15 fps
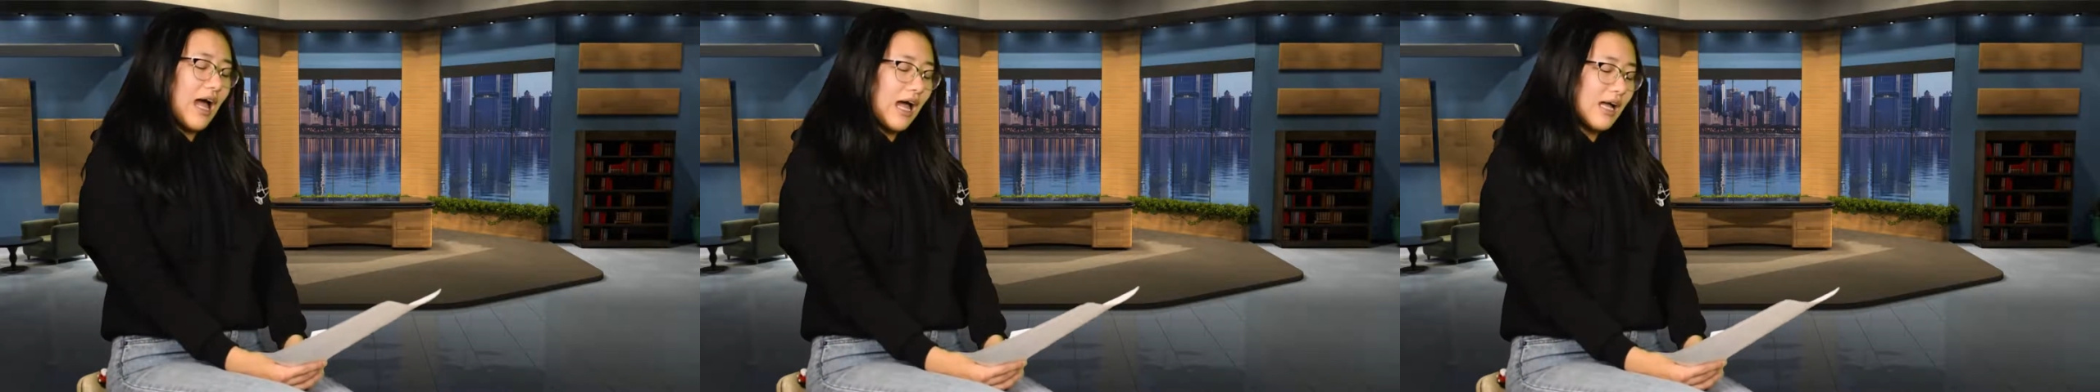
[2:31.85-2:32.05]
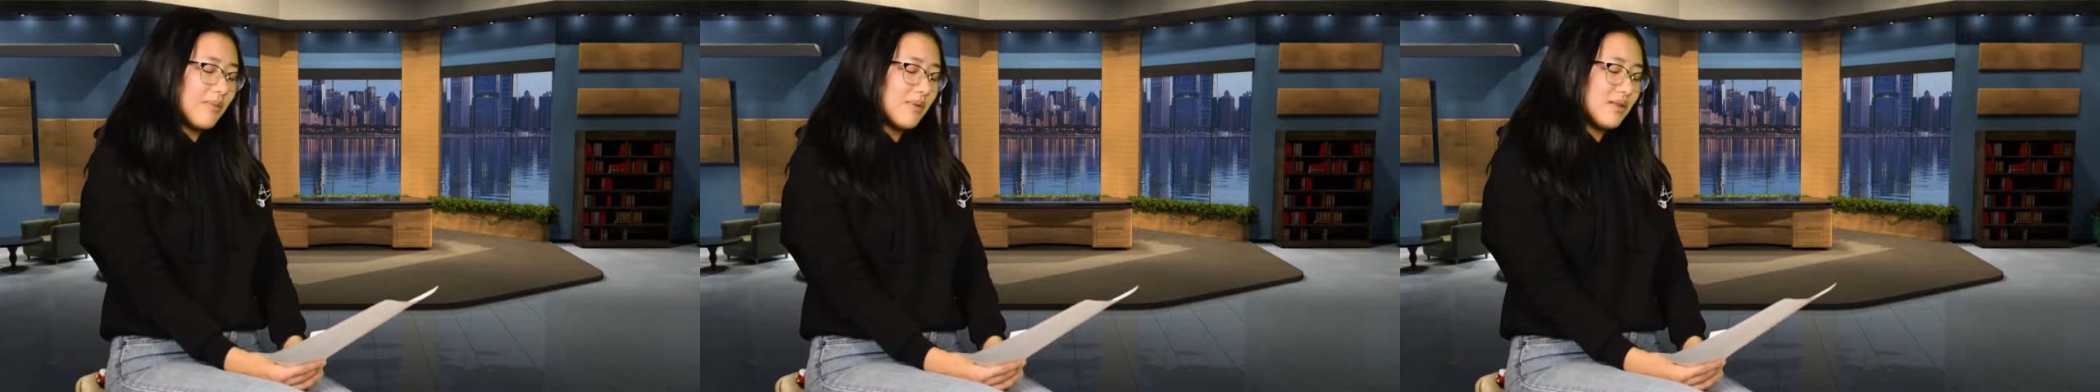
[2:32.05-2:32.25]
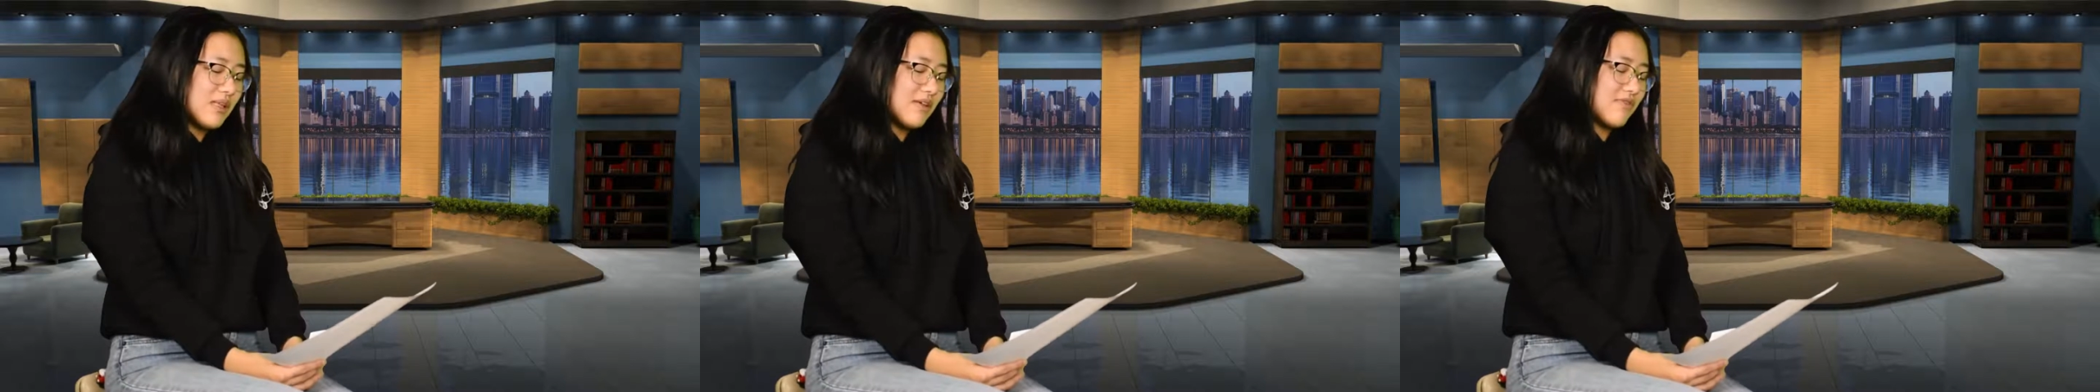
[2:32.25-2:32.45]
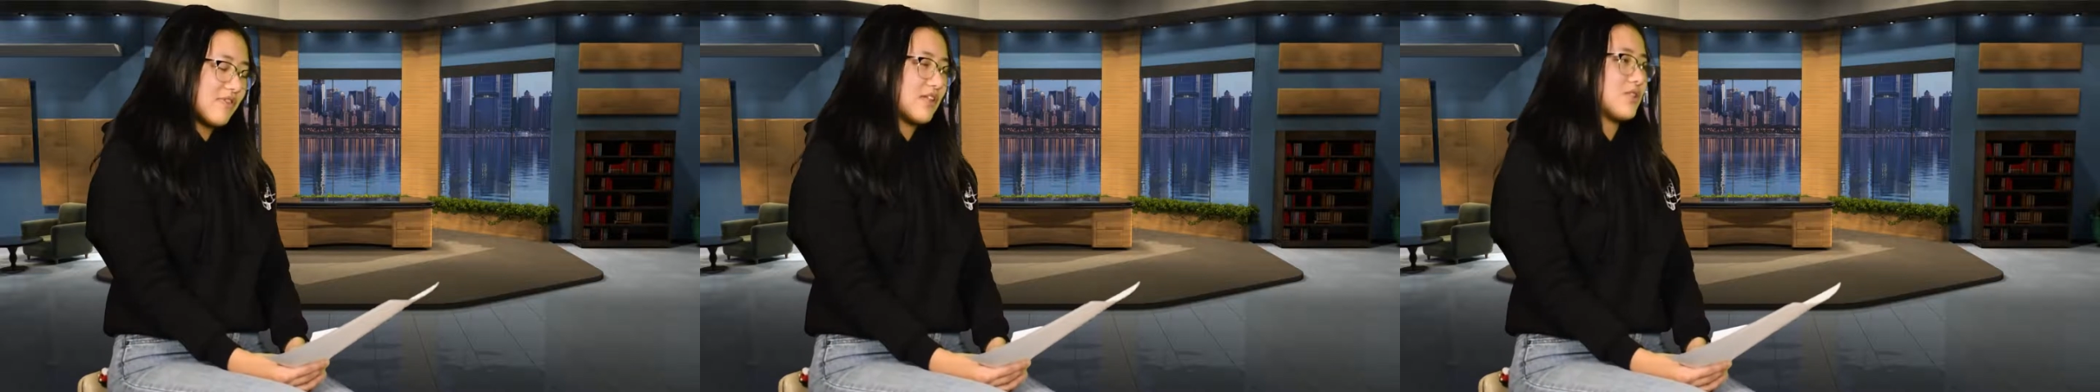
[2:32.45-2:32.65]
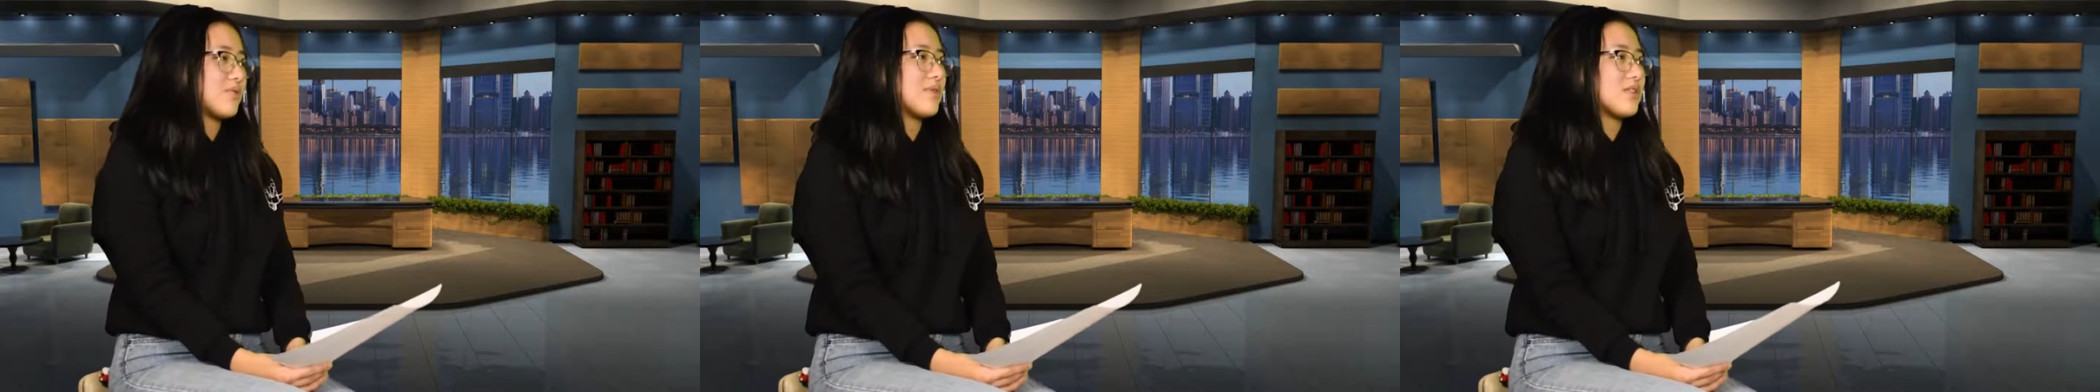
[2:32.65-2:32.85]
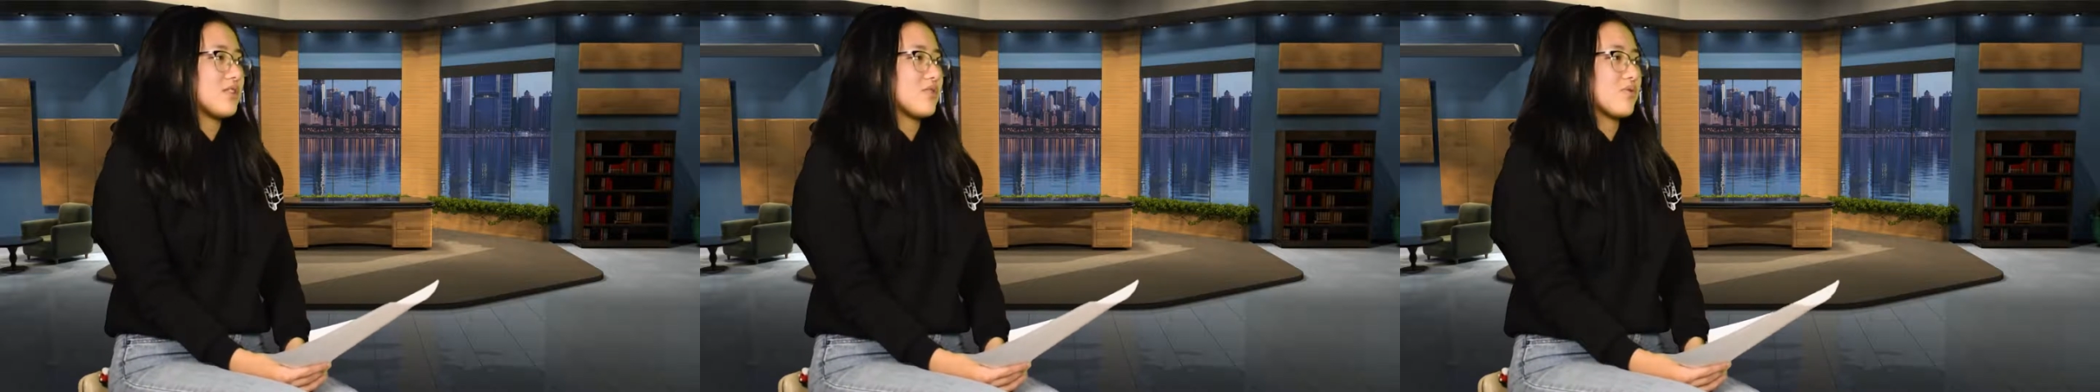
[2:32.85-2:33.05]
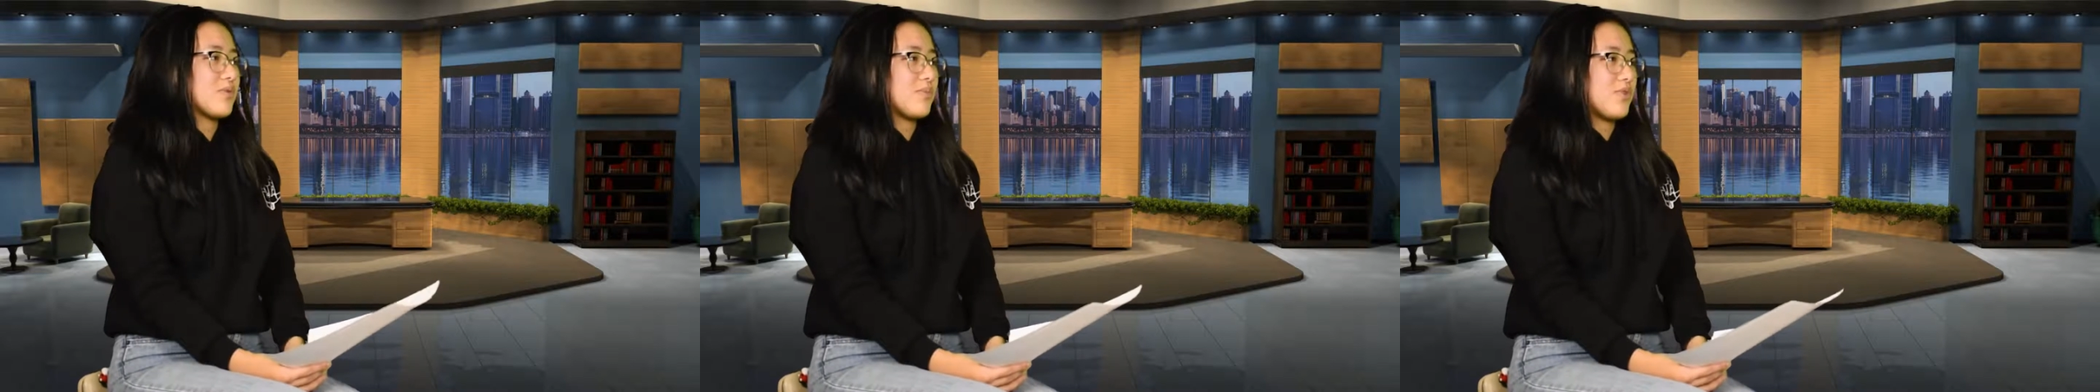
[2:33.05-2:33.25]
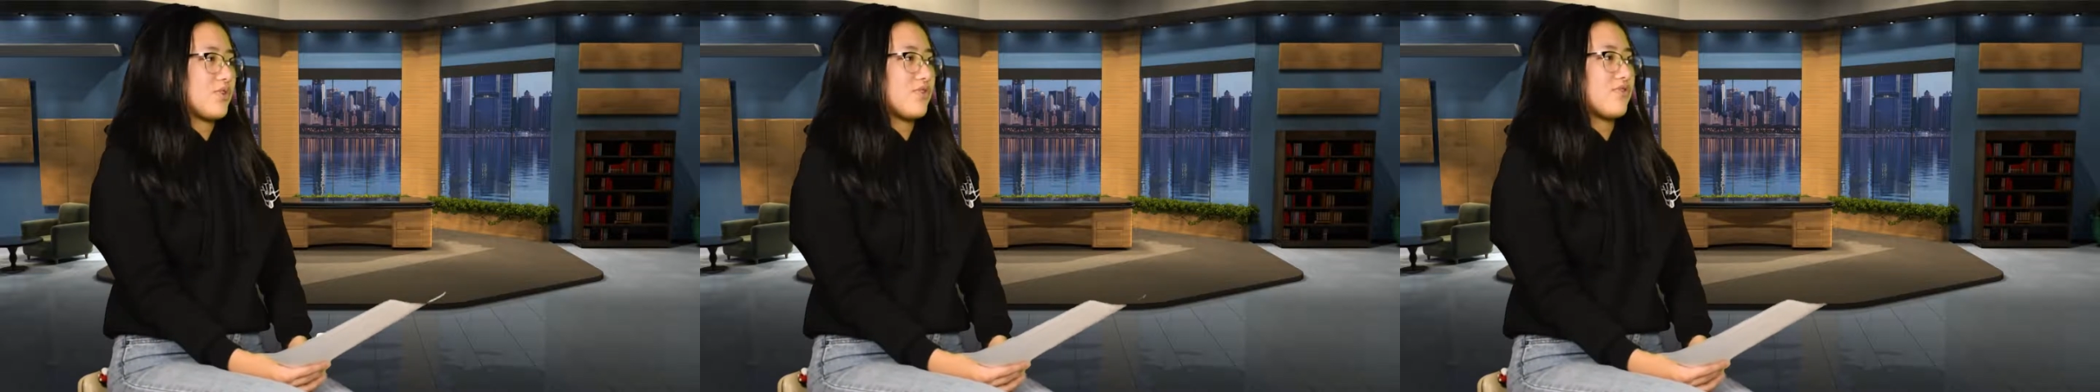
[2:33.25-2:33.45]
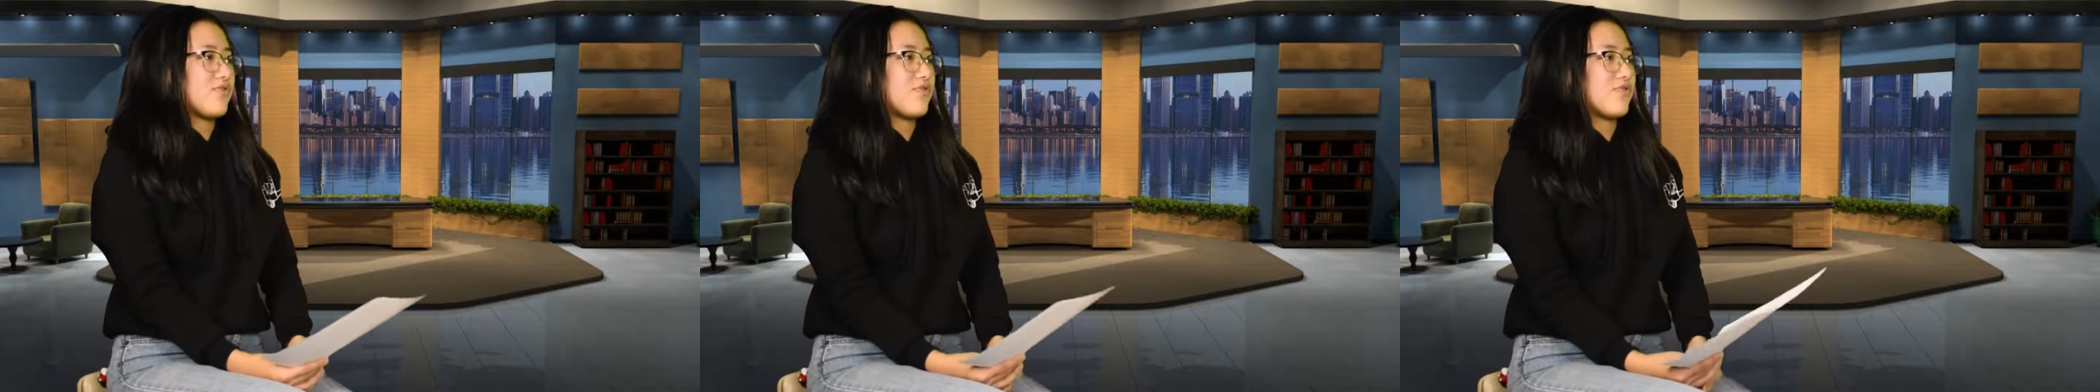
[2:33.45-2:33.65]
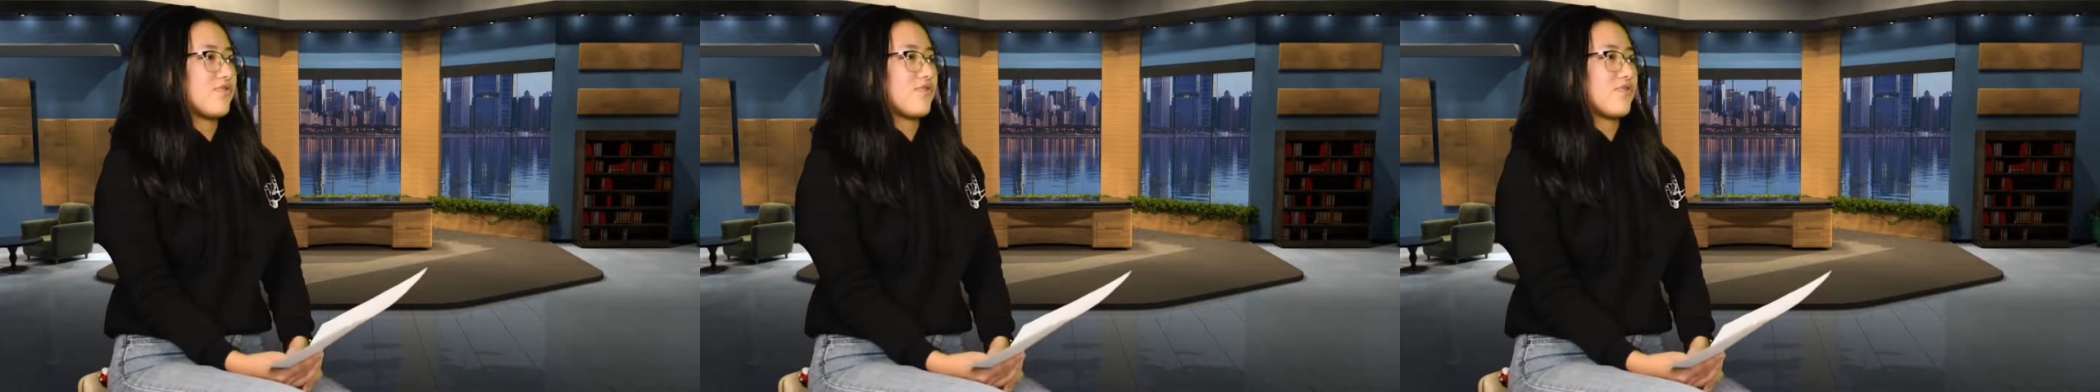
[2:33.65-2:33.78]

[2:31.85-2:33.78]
I believe they do it to remove